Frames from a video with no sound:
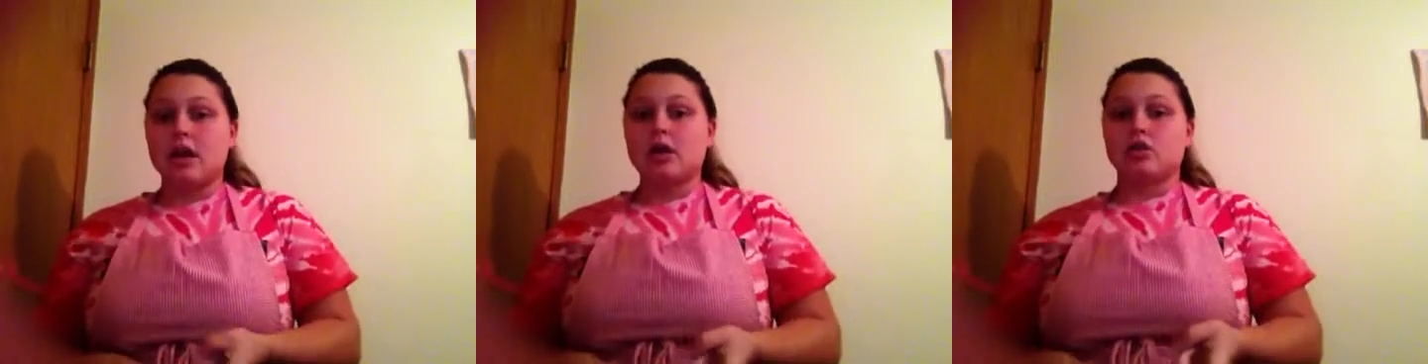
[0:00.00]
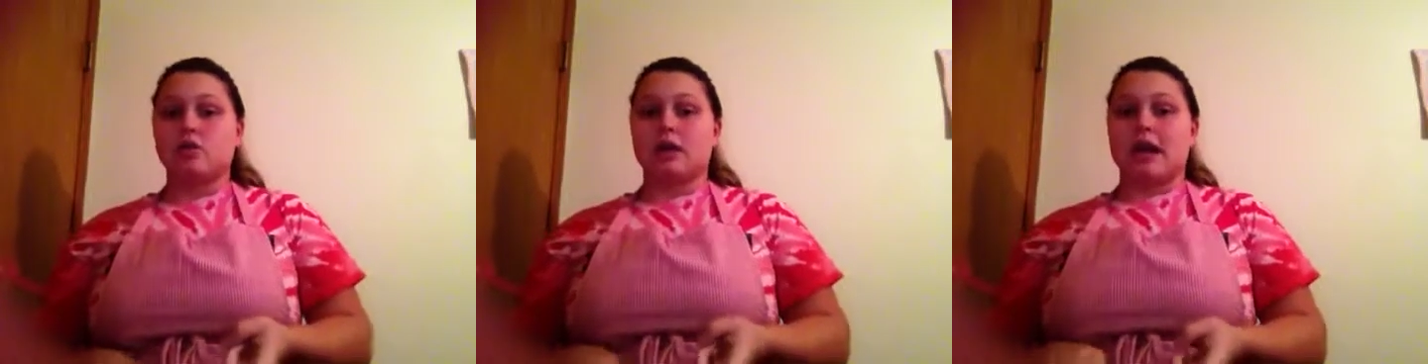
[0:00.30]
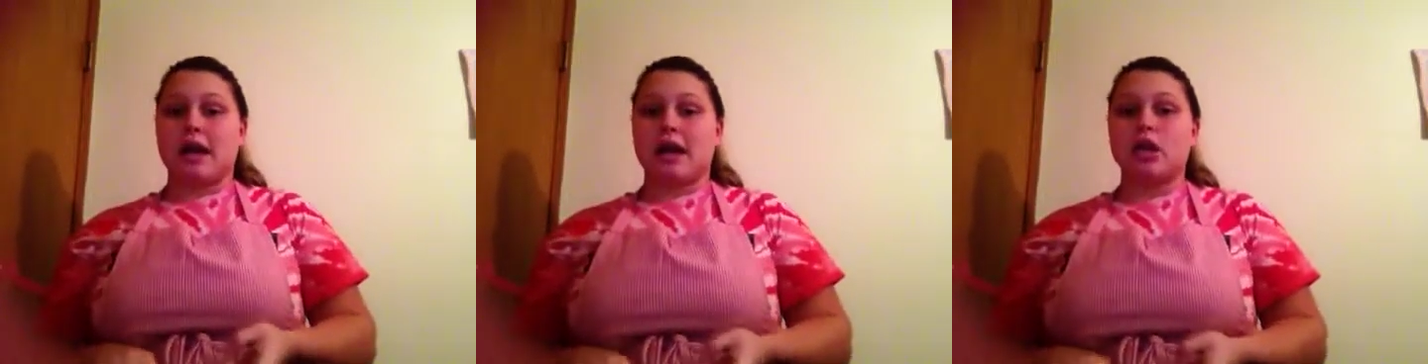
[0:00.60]
You'll want
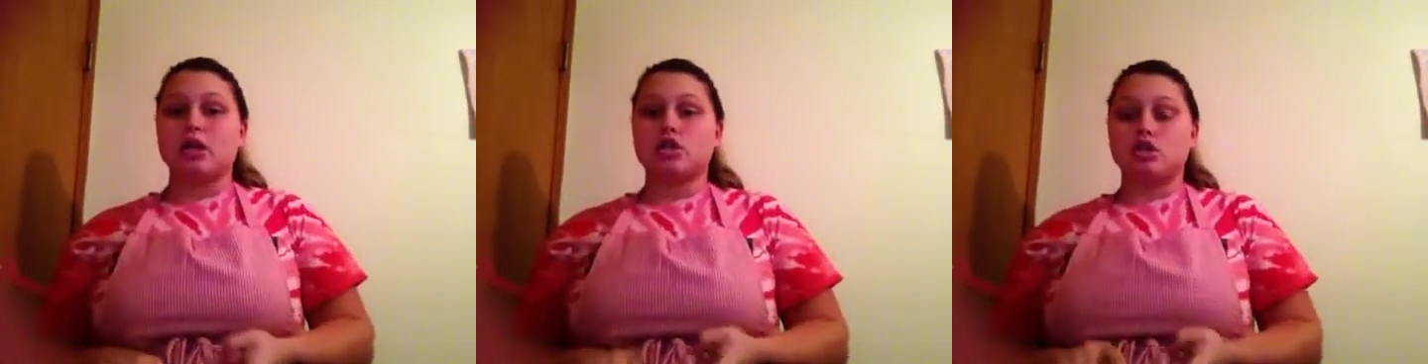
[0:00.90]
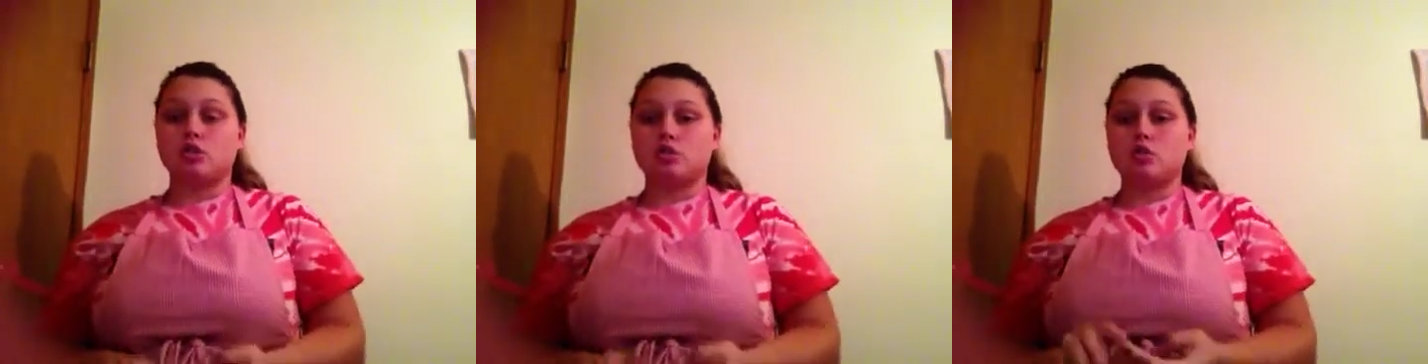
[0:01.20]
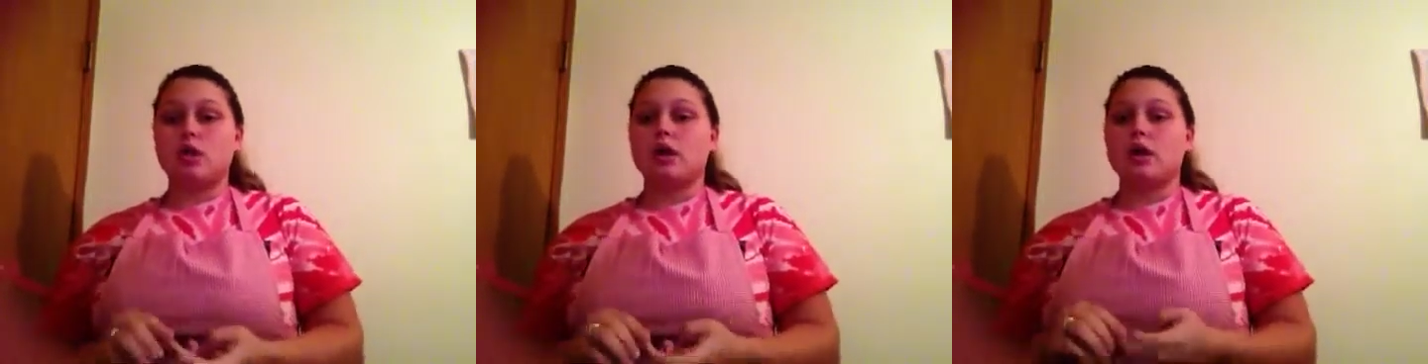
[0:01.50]
to add
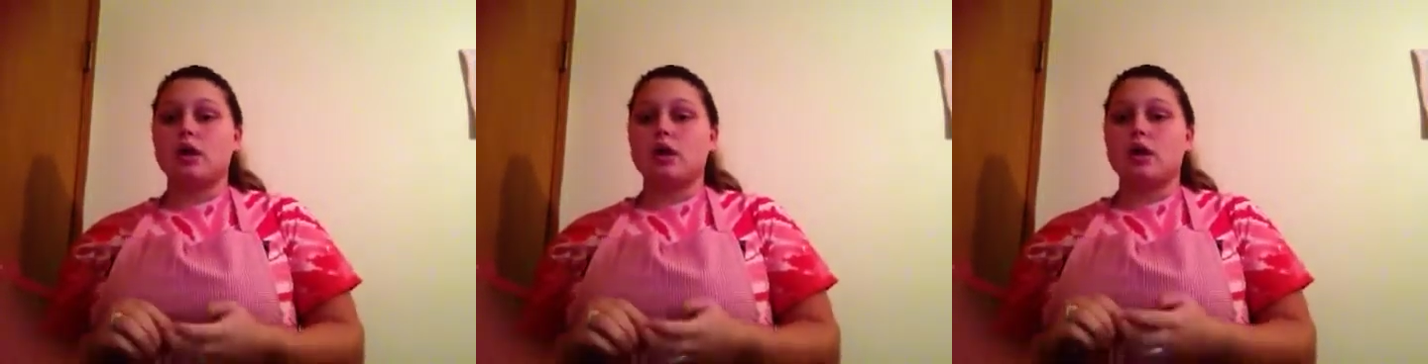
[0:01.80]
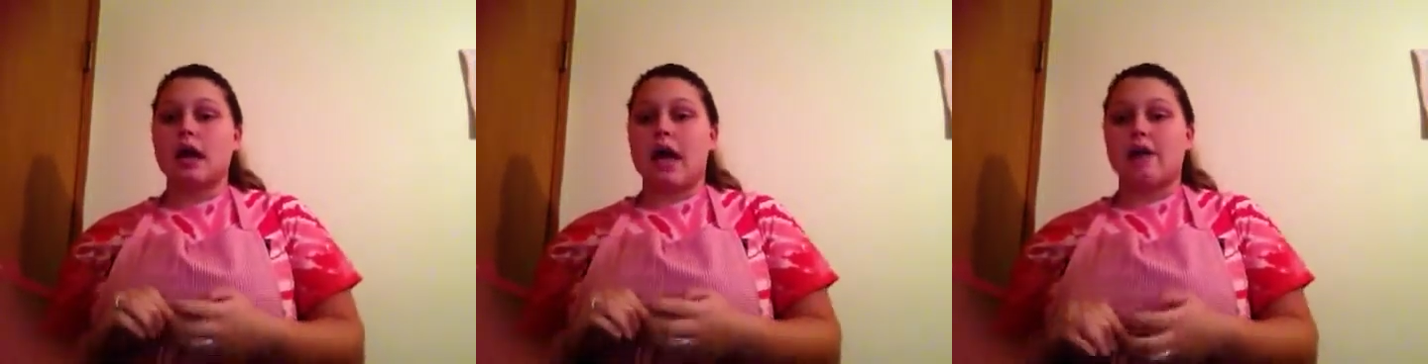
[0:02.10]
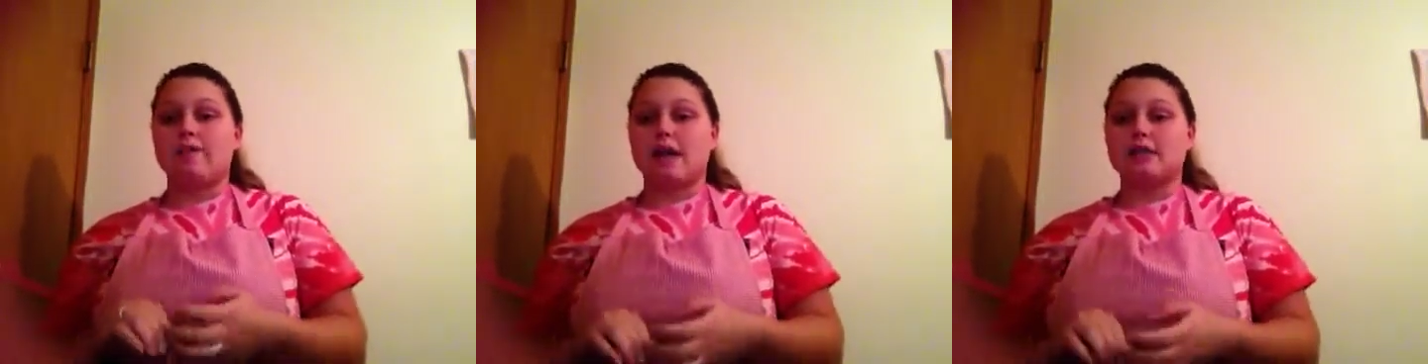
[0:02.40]
2
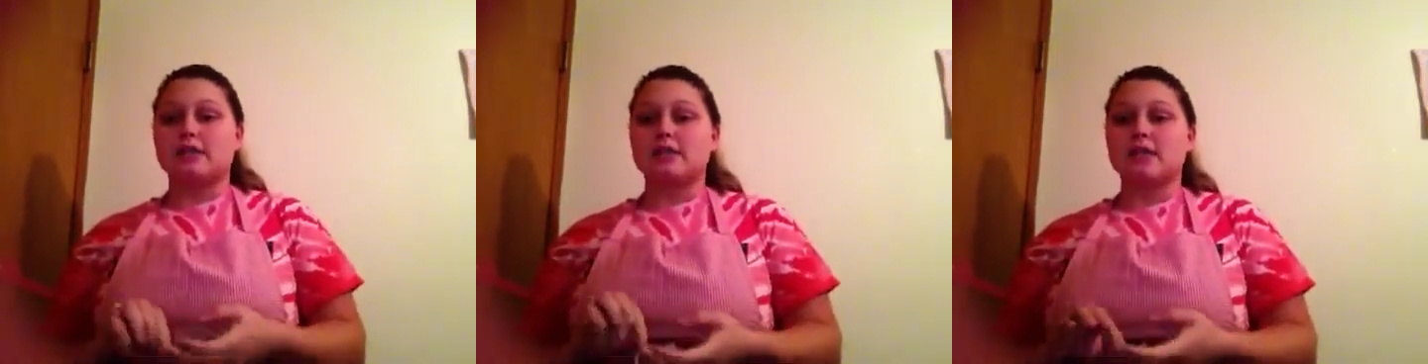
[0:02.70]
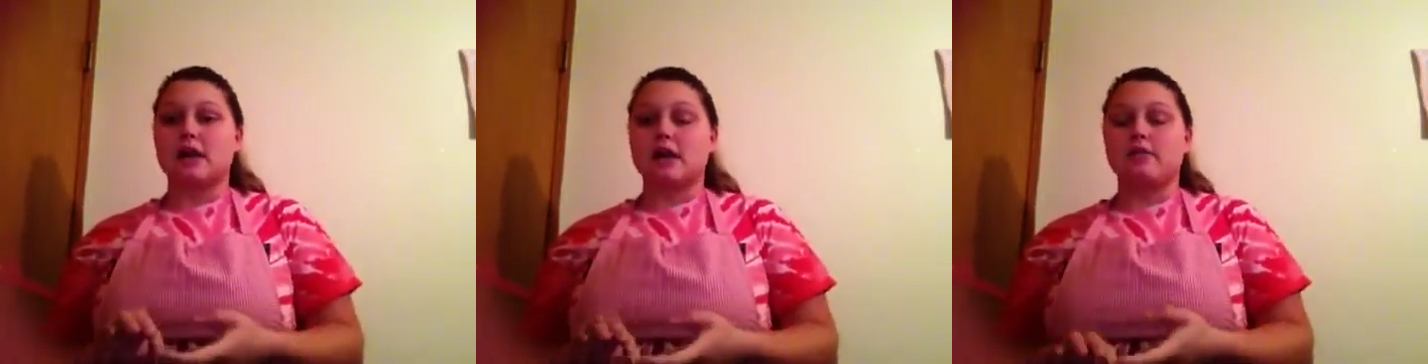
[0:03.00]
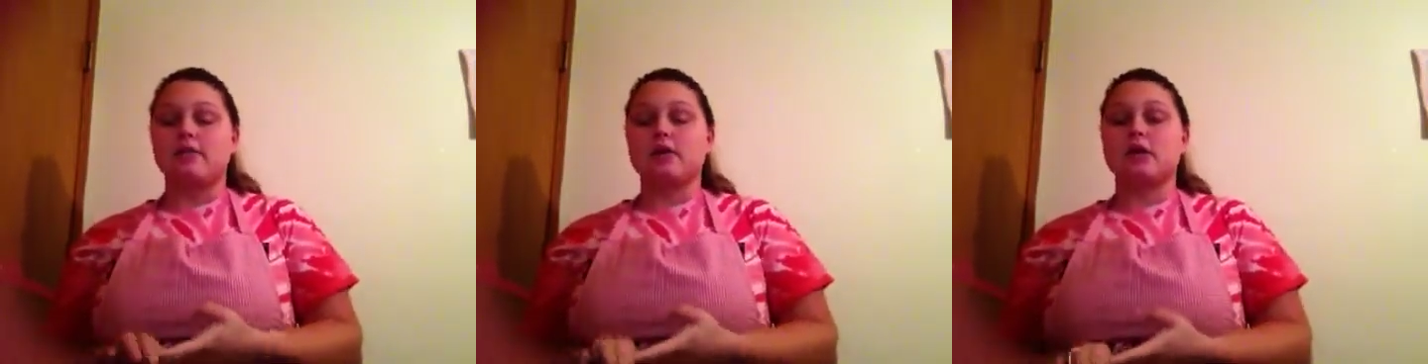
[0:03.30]
half ounces of